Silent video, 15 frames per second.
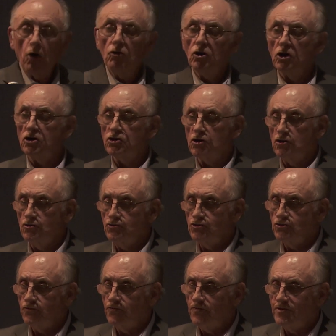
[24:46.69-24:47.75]

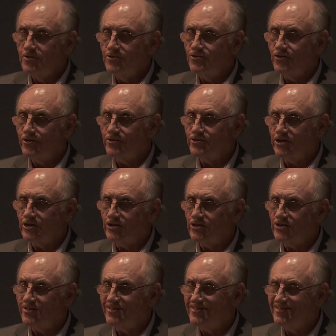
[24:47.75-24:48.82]
exclusive
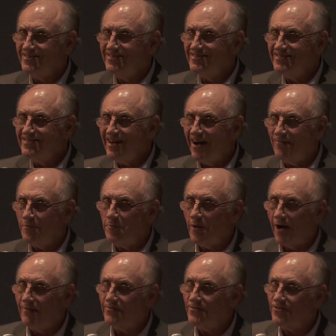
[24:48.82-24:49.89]
jurisdiction of the
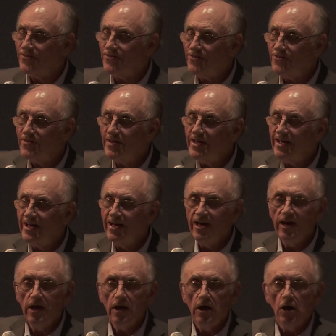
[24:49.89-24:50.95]
provinces,
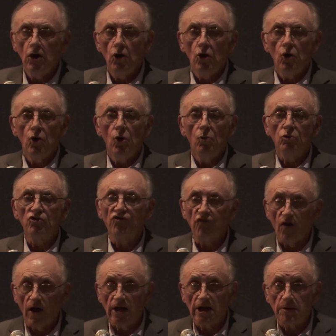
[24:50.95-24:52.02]
was
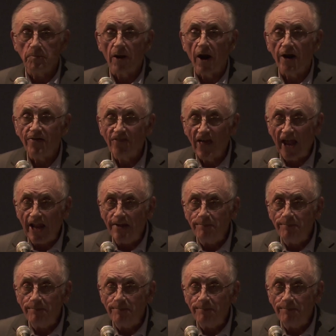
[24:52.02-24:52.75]
falling apart then.